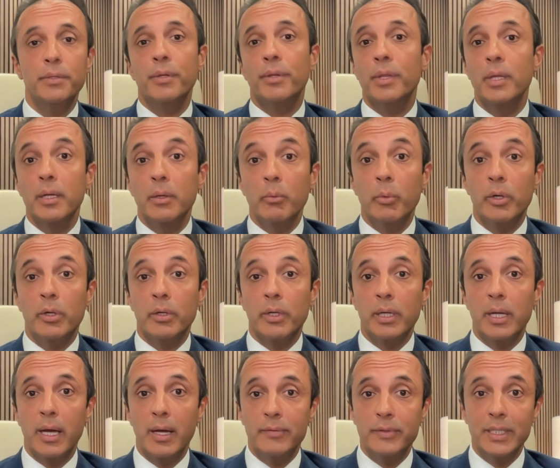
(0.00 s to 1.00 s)
The other thing
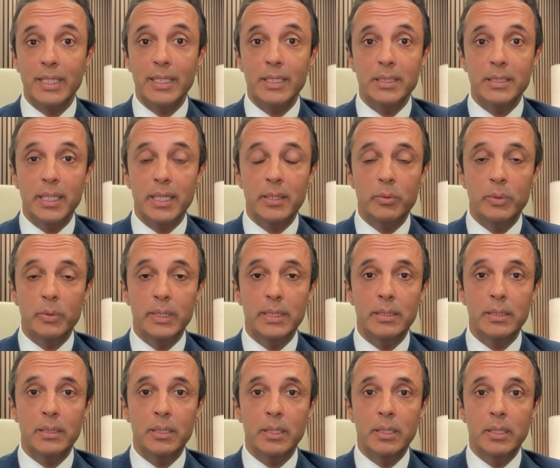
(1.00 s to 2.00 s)
we're going to have to contend
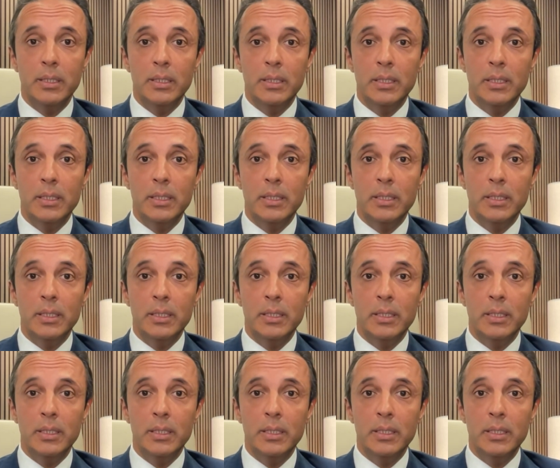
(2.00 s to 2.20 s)
with